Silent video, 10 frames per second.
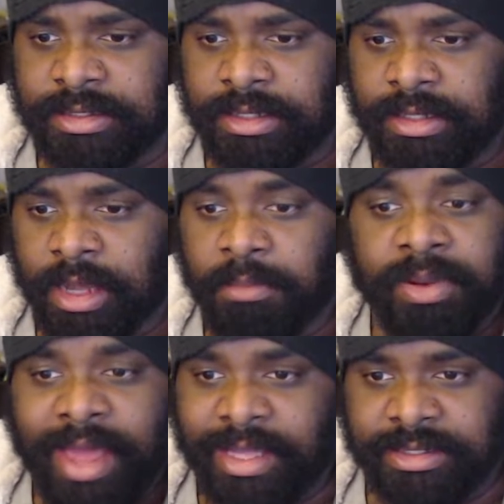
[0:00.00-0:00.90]

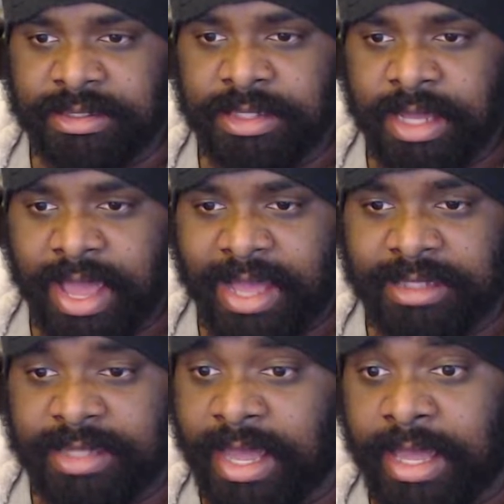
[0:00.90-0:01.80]
complex
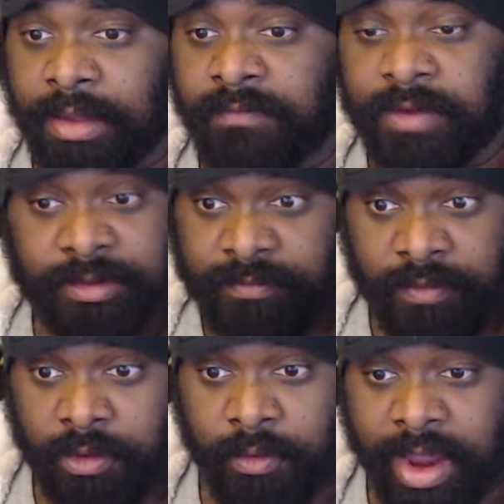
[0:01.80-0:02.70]
as a
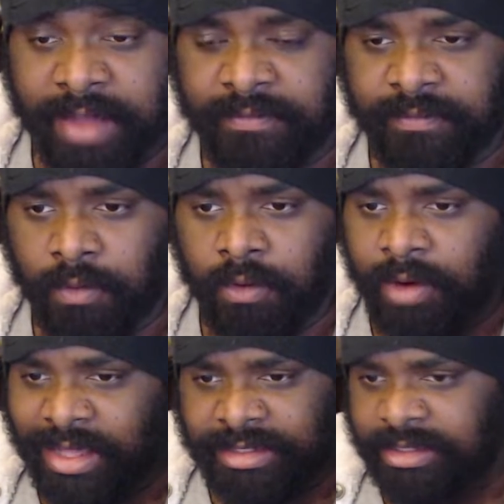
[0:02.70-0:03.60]
photograph
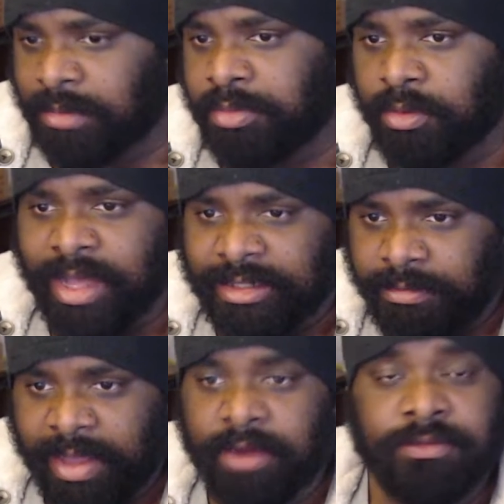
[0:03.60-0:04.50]
or as simple as a
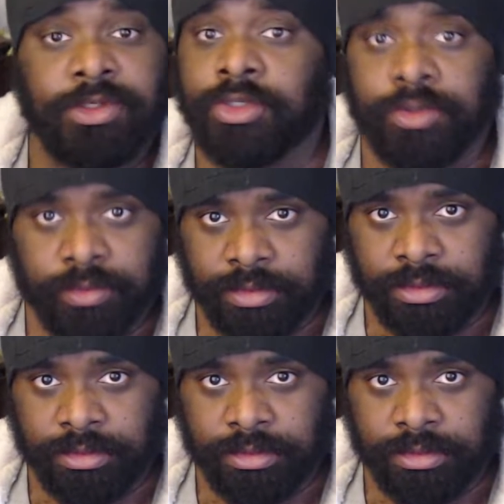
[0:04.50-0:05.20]
pair of shoes.